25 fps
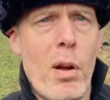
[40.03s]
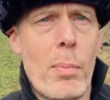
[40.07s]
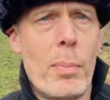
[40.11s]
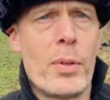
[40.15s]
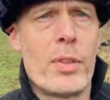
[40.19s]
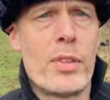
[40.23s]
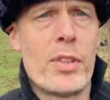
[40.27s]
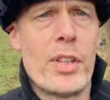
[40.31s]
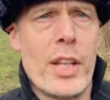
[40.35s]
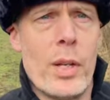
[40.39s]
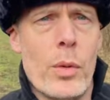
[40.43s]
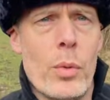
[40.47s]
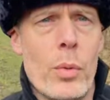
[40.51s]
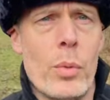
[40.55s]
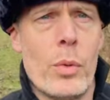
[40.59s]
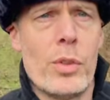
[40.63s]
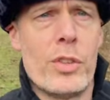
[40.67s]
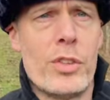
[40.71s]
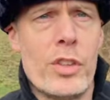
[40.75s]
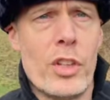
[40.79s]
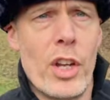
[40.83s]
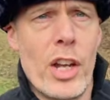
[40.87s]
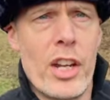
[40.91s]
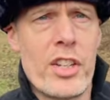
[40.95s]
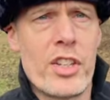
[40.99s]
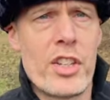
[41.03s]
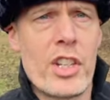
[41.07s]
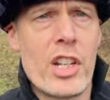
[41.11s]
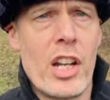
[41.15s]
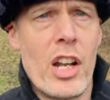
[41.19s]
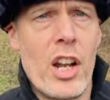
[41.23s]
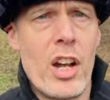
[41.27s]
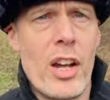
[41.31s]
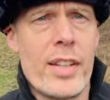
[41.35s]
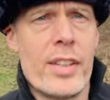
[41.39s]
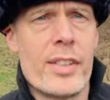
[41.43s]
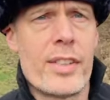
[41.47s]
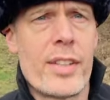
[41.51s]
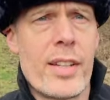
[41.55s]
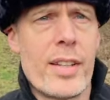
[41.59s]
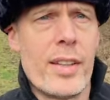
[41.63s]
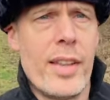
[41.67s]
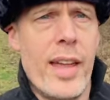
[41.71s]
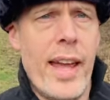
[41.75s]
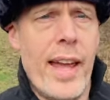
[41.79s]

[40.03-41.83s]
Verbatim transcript: Property was nationalised,